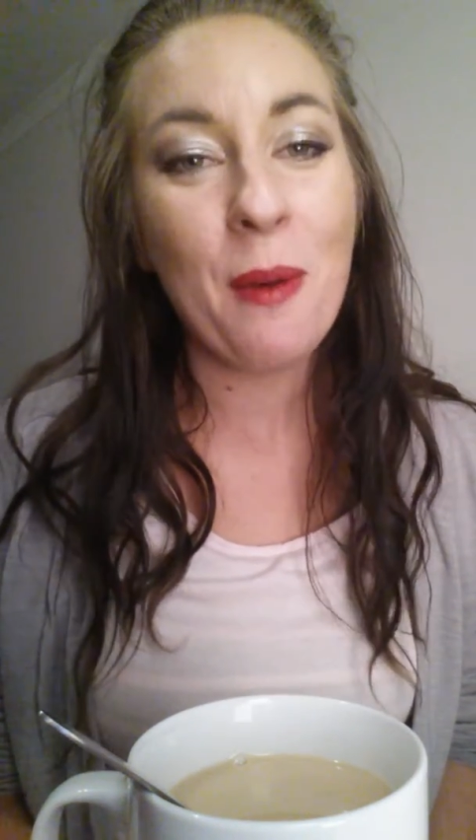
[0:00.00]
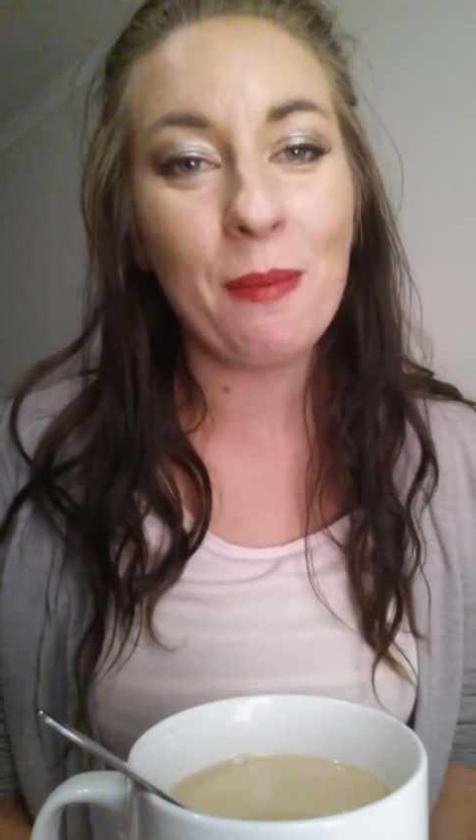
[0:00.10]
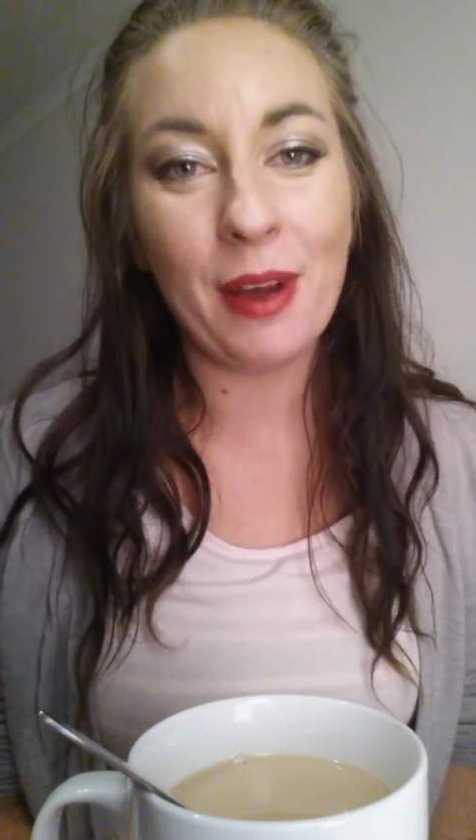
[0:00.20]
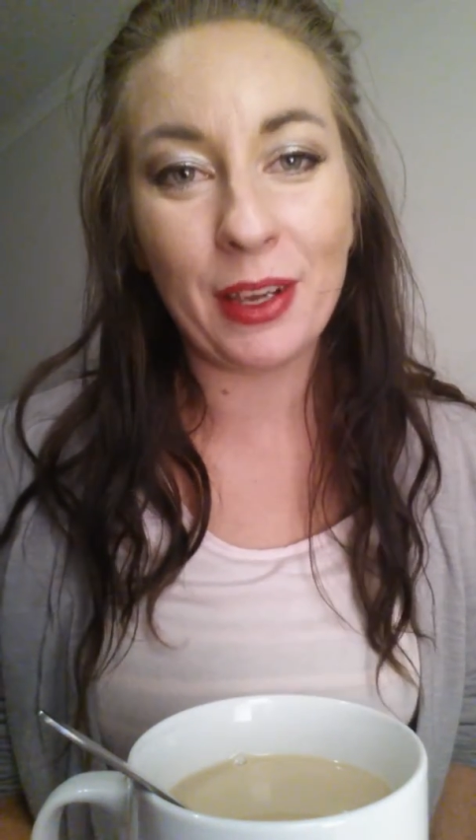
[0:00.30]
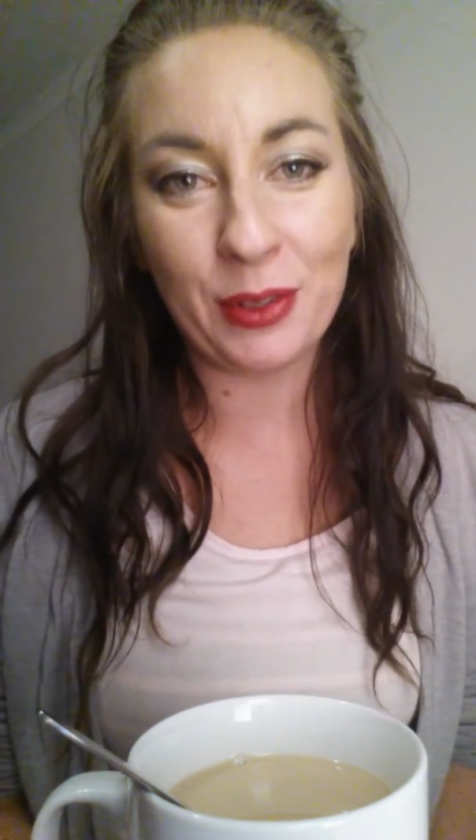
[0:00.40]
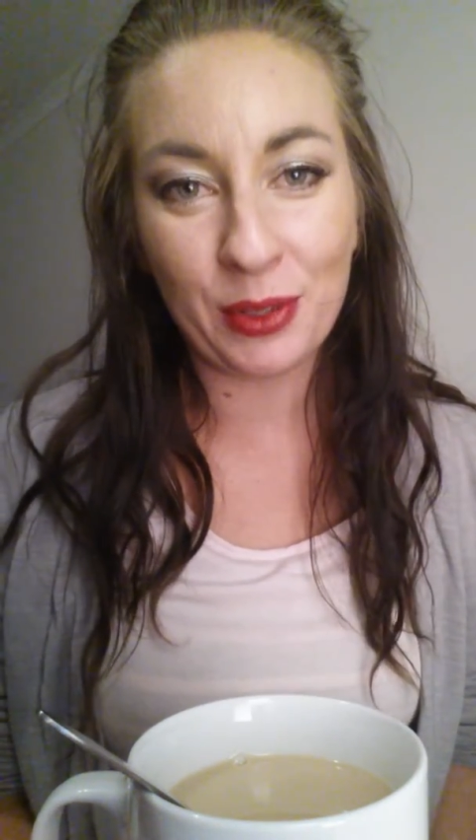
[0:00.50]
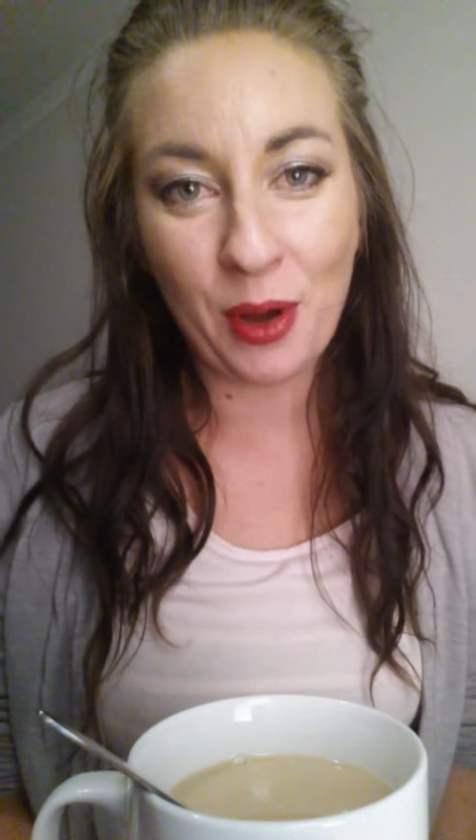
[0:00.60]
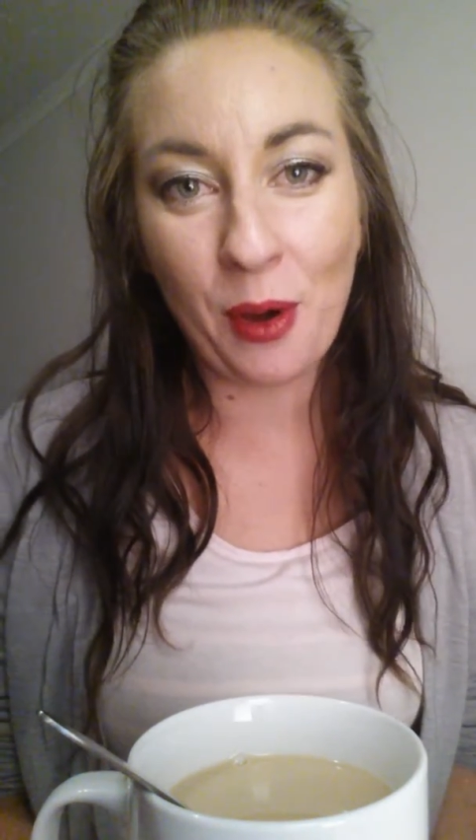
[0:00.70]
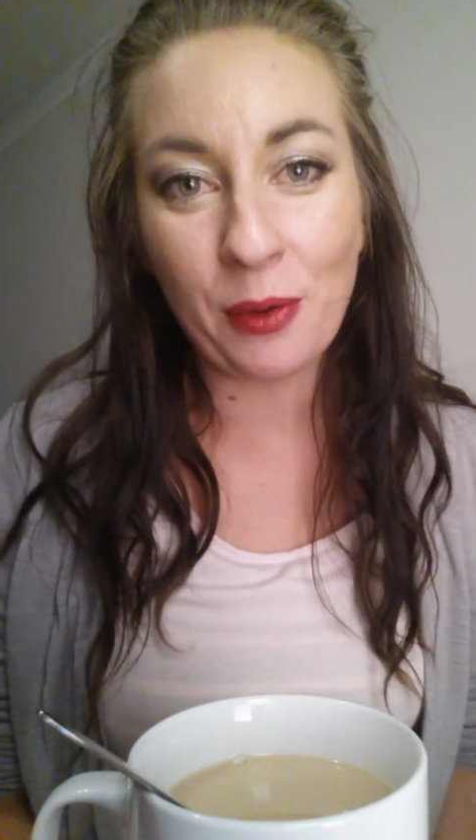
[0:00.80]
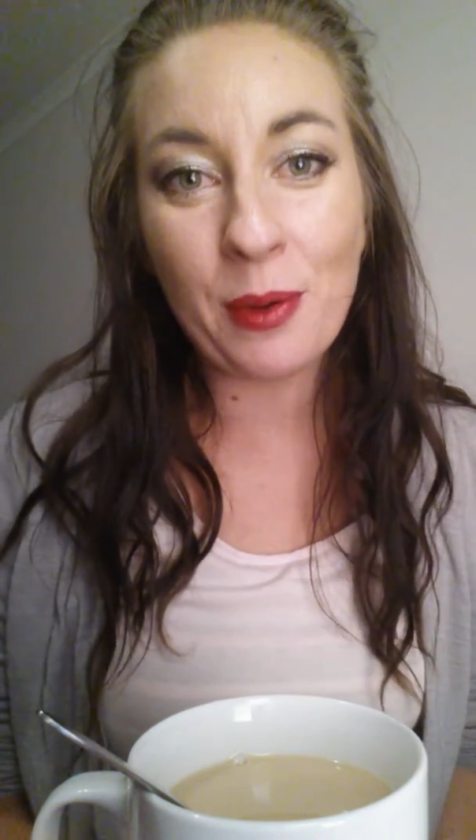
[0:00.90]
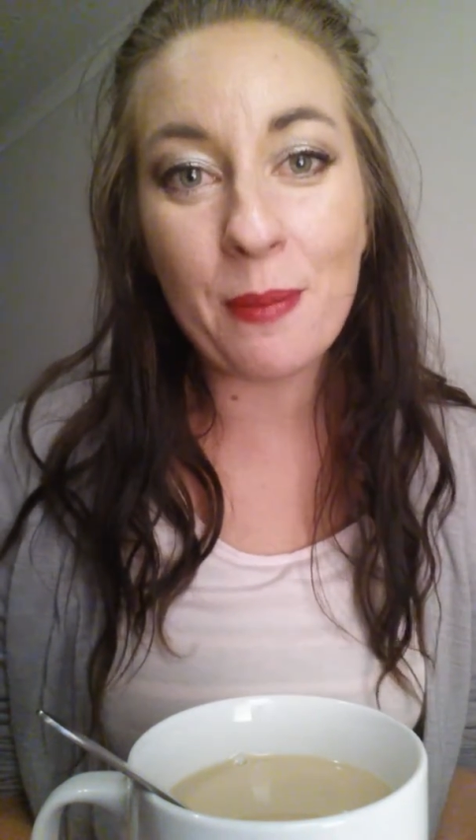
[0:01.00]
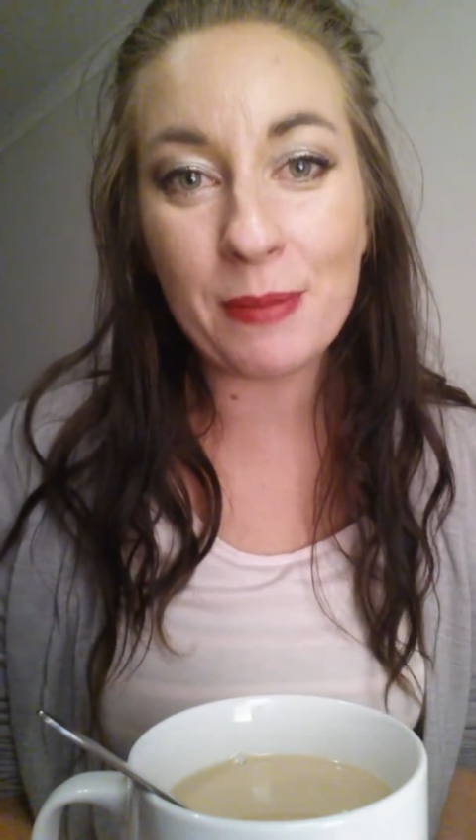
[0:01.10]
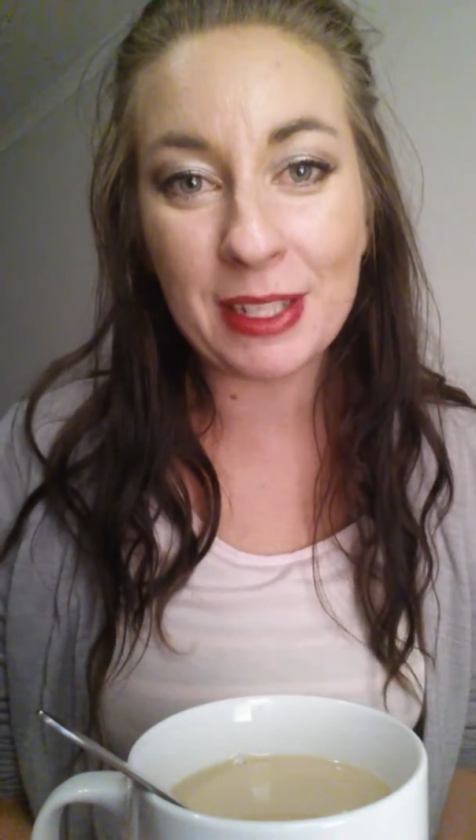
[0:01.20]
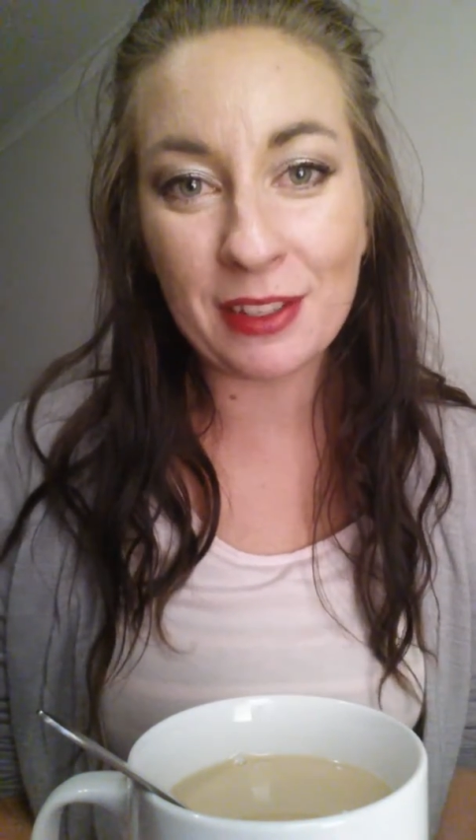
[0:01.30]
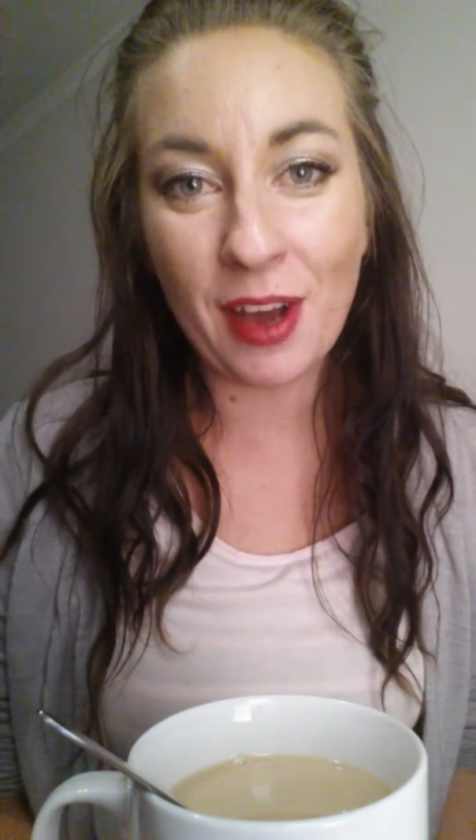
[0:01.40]
my good old
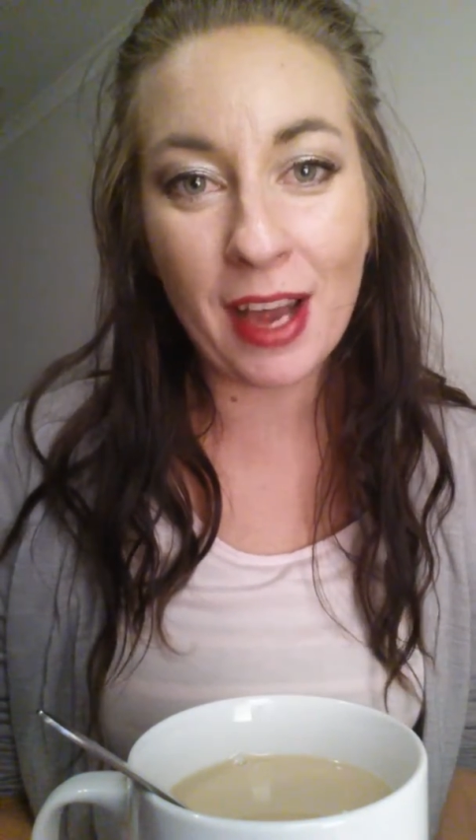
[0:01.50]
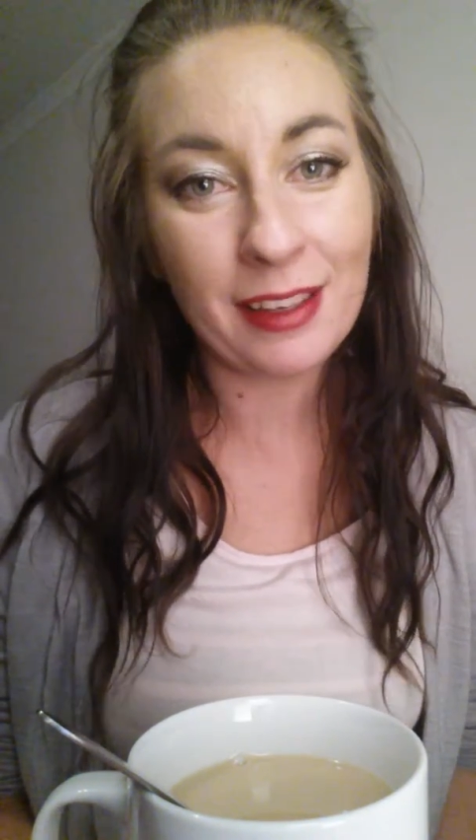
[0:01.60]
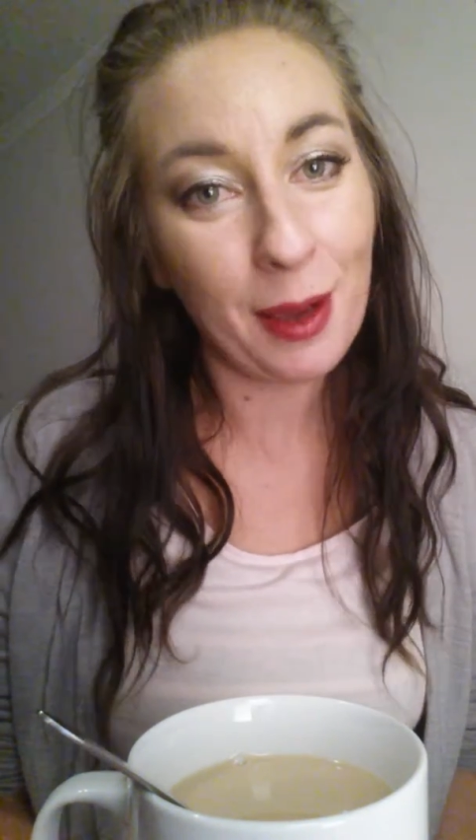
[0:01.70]
midnight